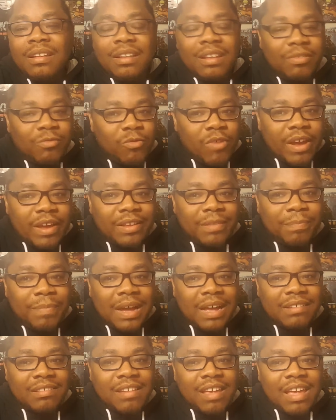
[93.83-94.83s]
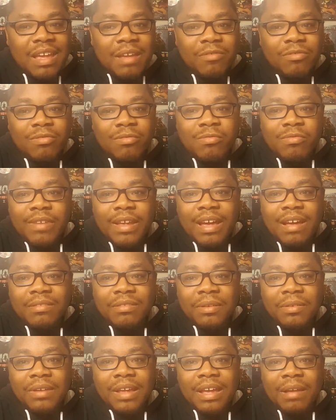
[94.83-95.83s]
the dragon spots came soon
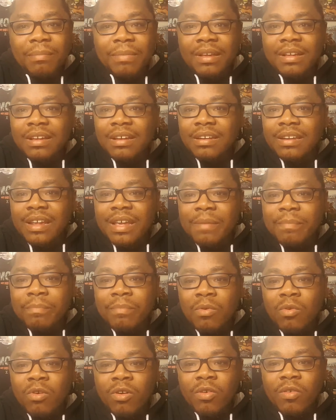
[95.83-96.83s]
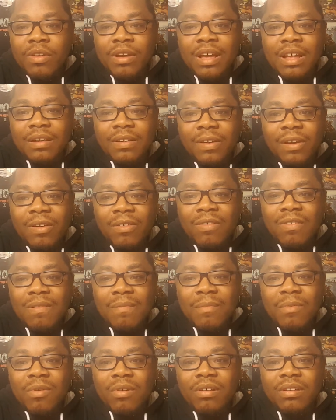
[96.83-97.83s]
after that because that border not there no
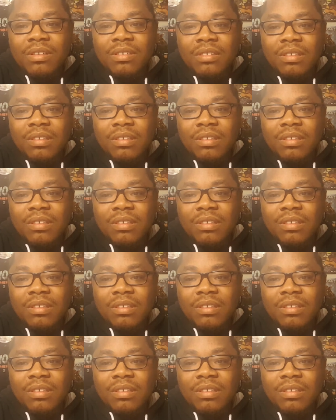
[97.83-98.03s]
more.